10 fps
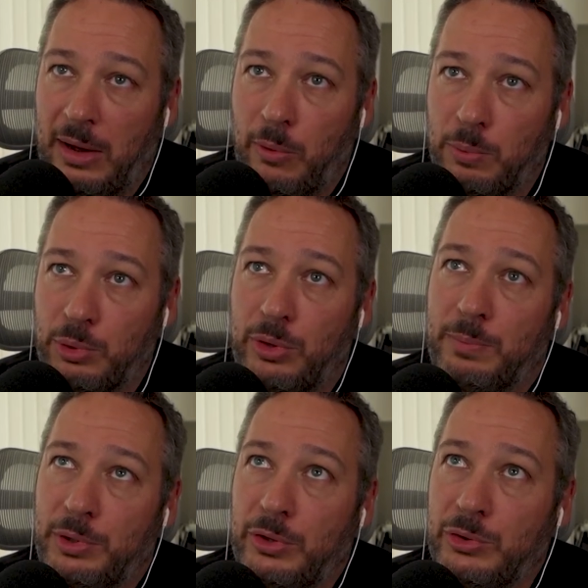
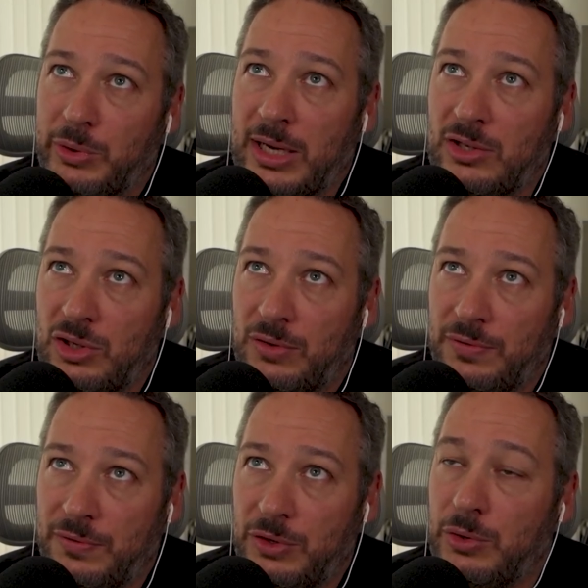broad range
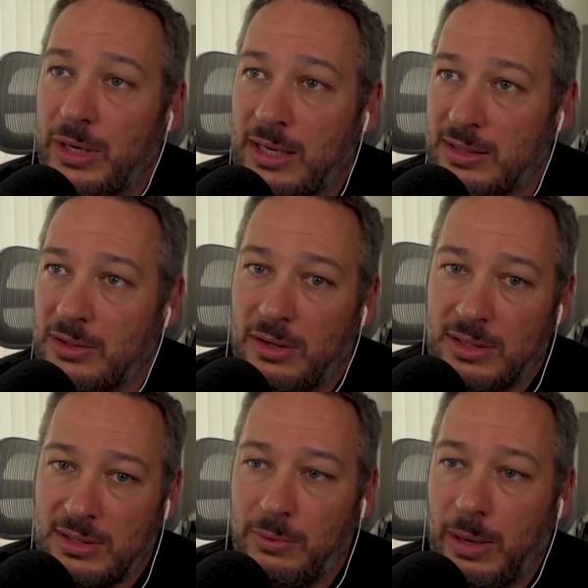of URLs
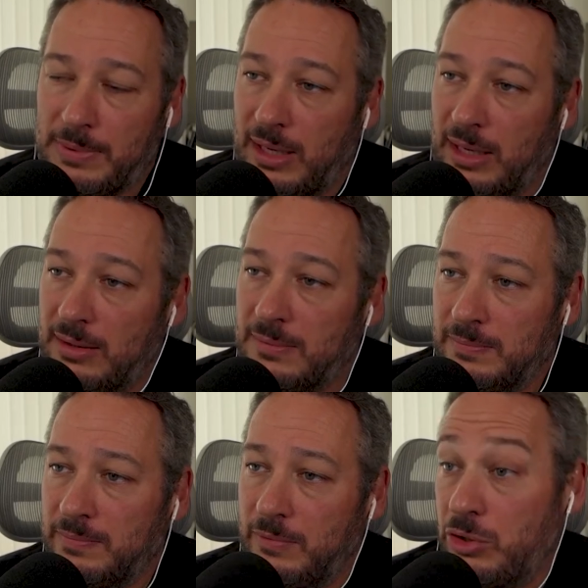across a website
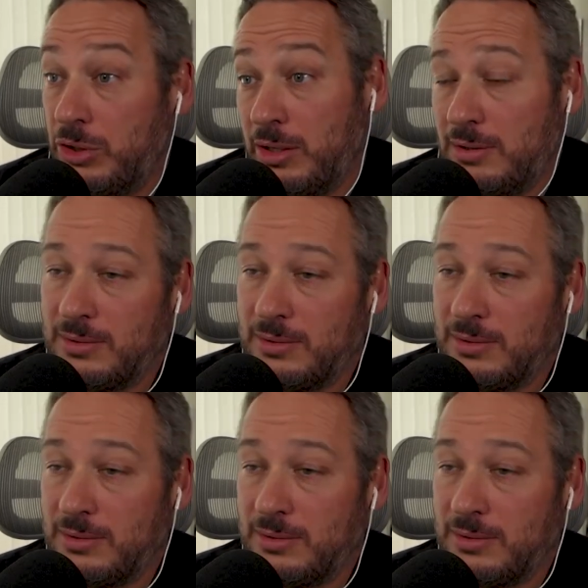or not.